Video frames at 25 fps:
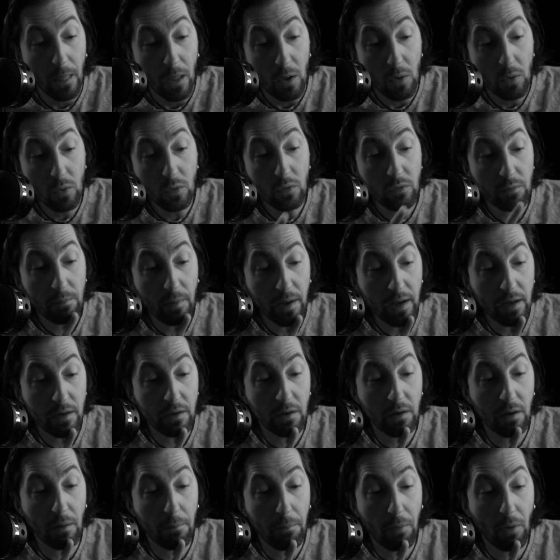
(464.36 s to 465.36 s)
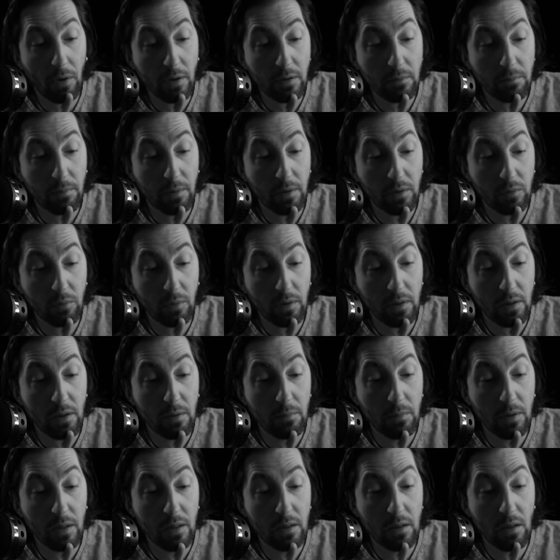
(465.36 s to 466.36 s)
Who's made an appointment with
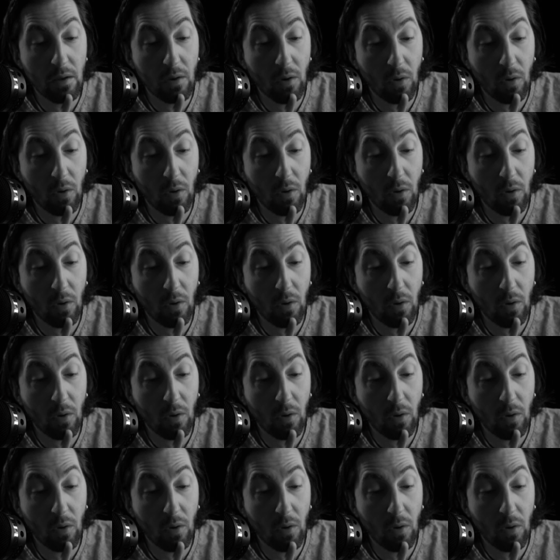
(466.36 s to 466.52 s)
him in the